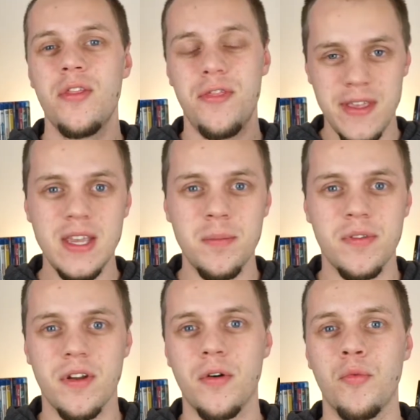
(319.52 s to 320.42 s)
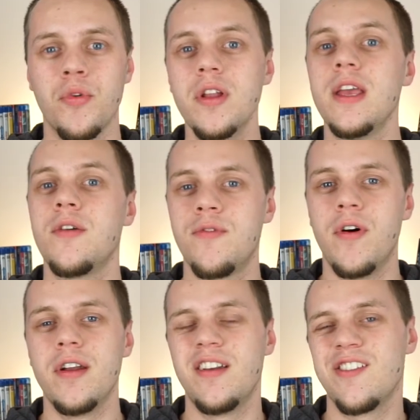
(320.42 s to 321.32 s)
themes that are really
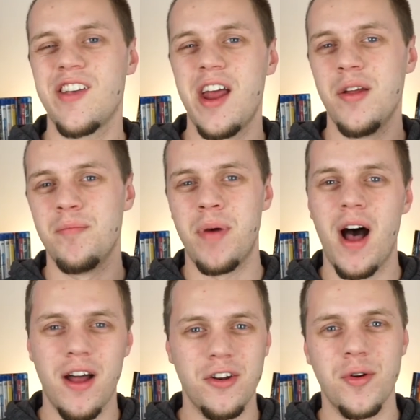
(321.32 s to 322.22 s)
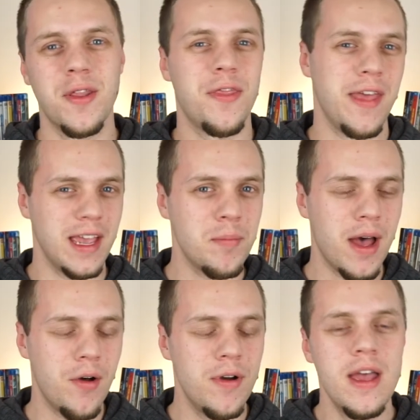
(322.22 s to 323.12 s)
fun to just kind of ponder and think
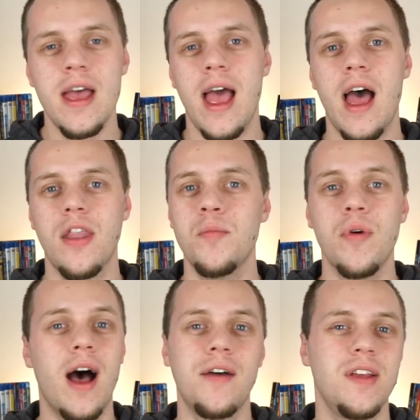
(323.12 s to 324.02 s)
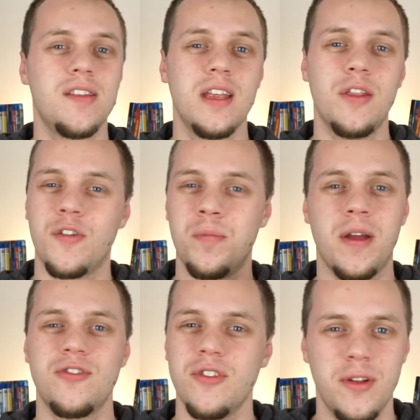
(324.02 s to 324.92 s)
about. Uh, the, obviously, the
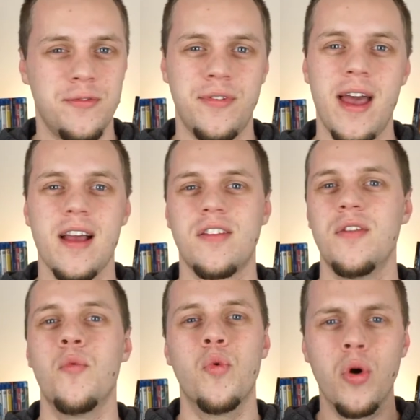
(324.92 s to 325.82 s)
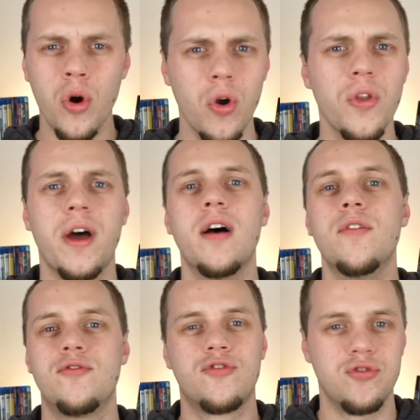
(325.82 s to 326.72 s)
special effects, the world
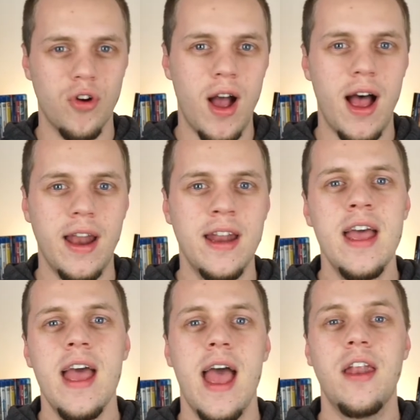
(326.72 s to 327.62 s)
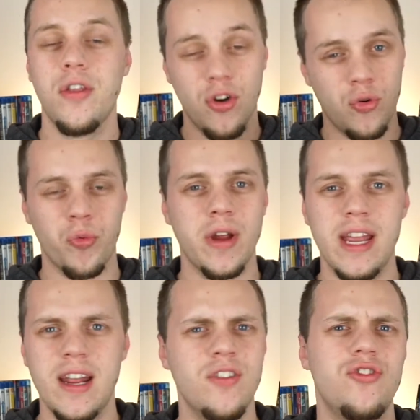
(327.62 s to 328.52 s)
of Tron, and the
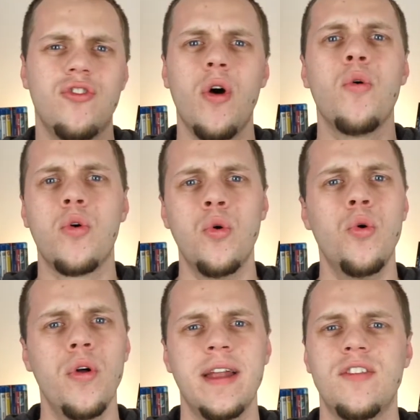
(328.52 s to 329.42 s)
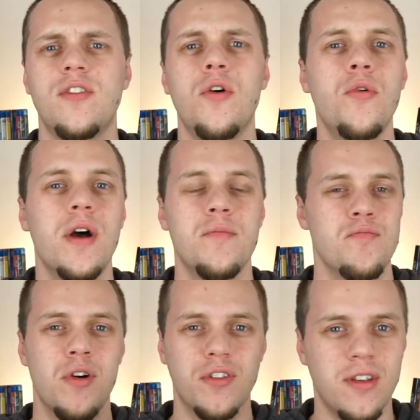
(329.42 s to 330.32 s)
grid is so cool and so
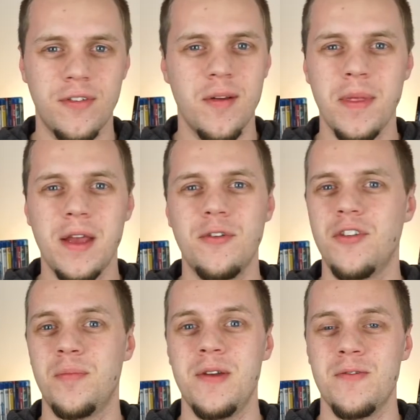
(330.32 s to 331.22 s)
immersive, something that would just be